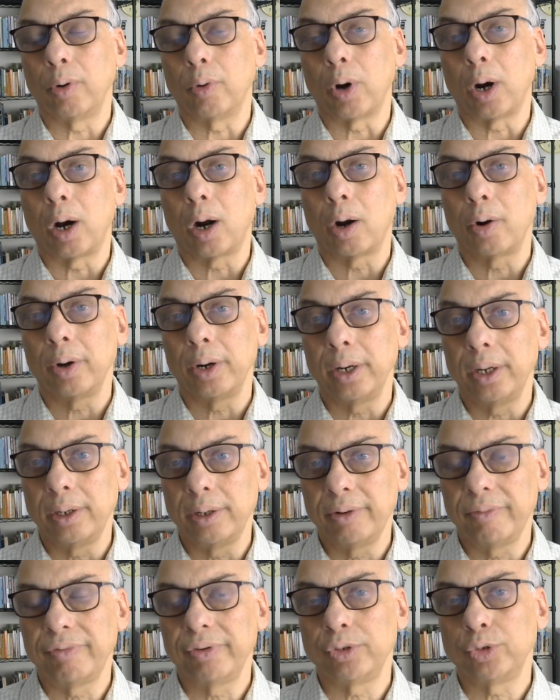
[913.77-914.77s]
our
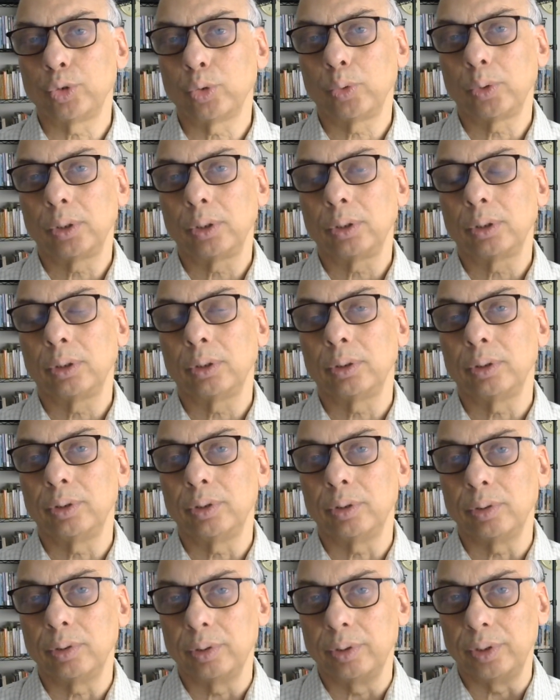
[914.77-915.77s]
individual
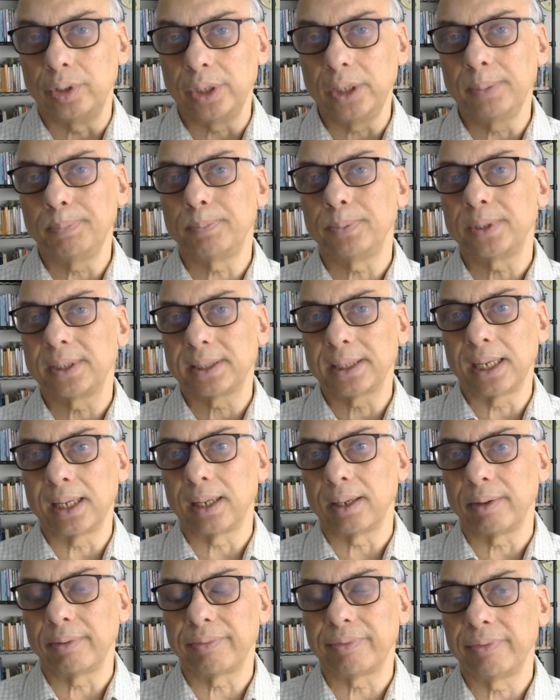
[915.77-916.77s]
deep
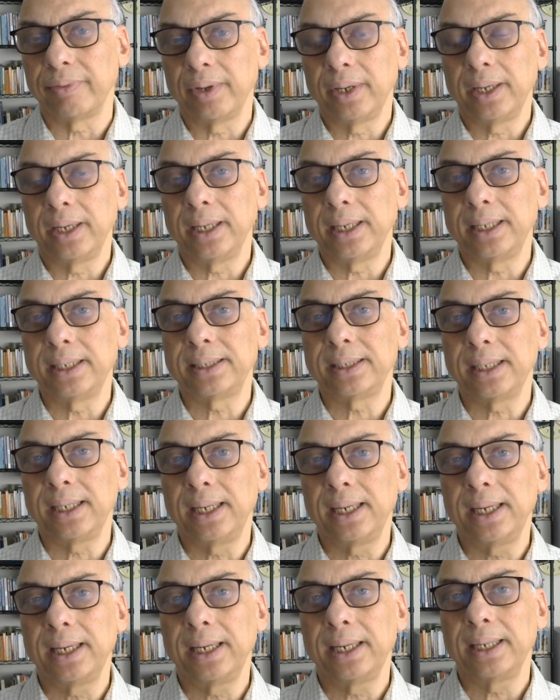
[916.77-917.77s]
self is
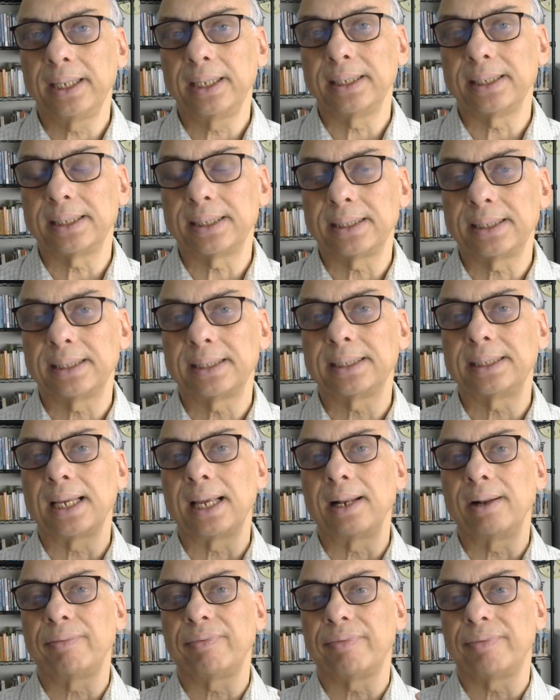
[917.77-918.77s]
a
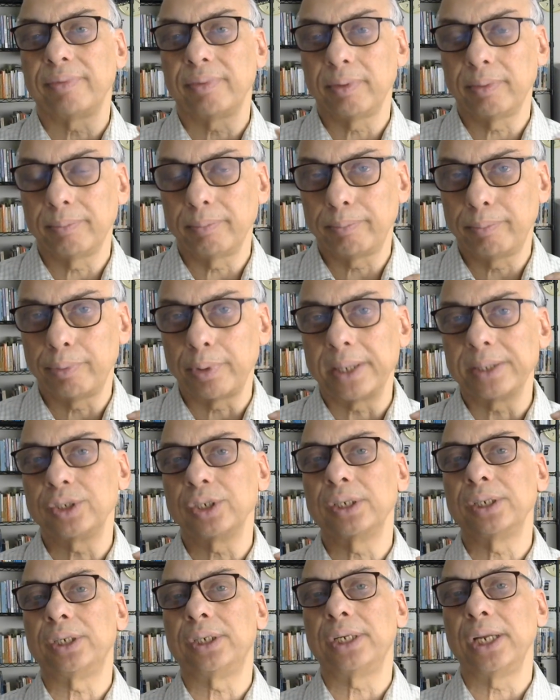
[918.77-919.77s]
self
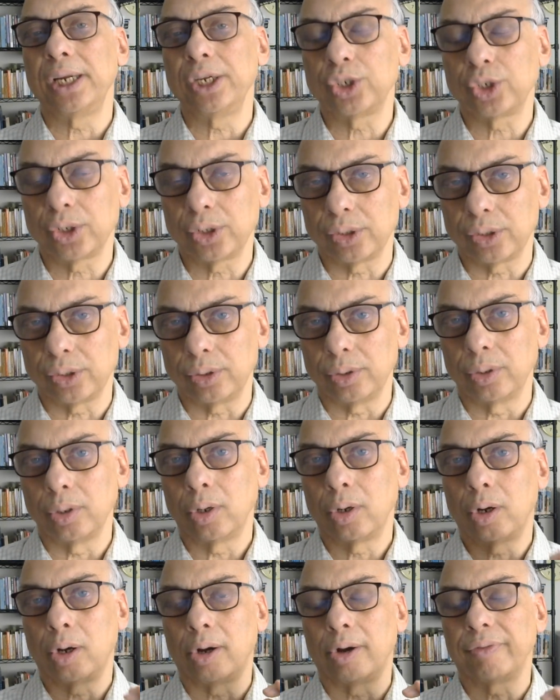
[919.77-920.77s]
presentation
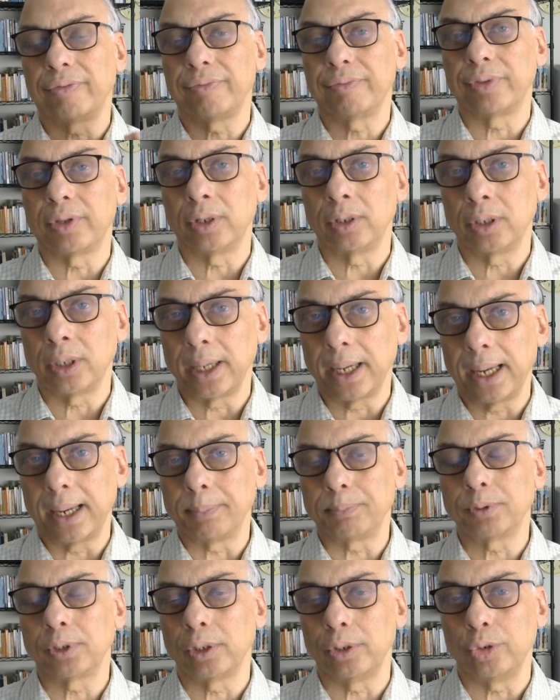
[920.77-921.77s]
of the
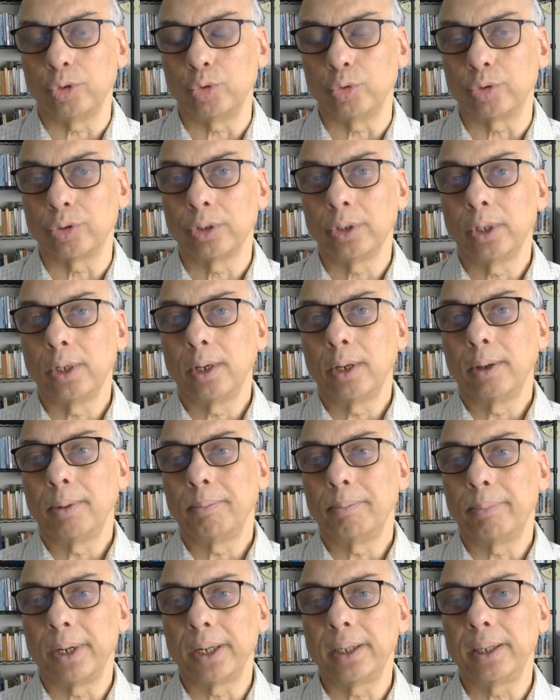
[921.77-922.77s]
absolute.
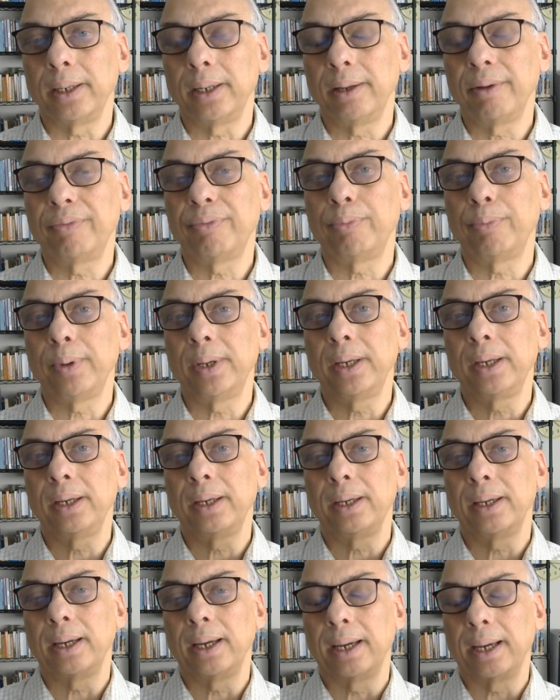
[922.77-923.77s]
But if we